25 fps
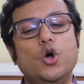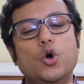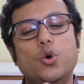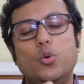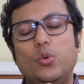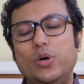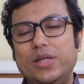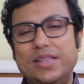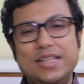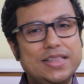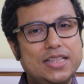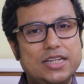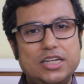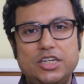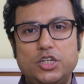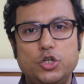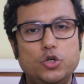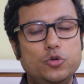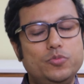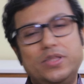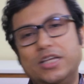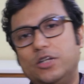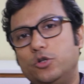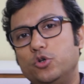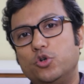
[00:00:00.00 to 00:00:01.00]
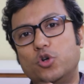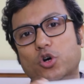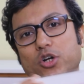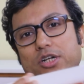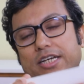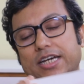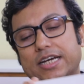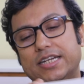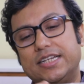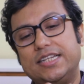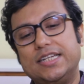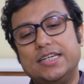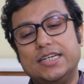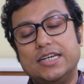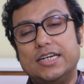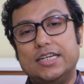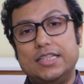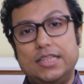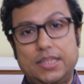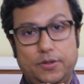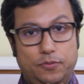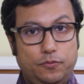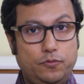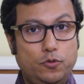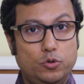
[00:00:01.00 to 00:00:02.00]
Within the tube, they do not get
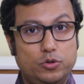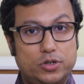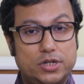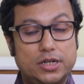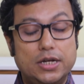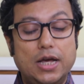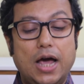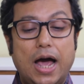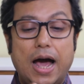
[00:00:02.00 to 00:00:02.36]
the food.